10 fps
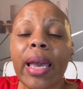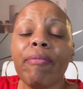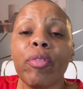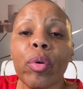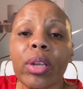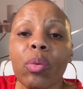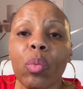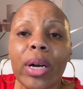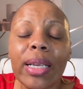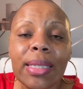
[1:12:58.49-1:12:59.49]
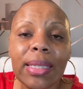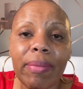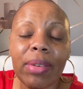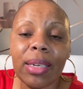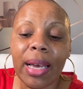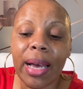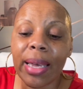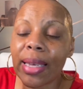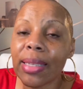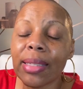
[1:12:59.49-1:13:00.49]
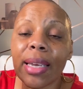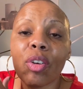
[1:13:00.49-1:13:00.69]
And $41.79 is a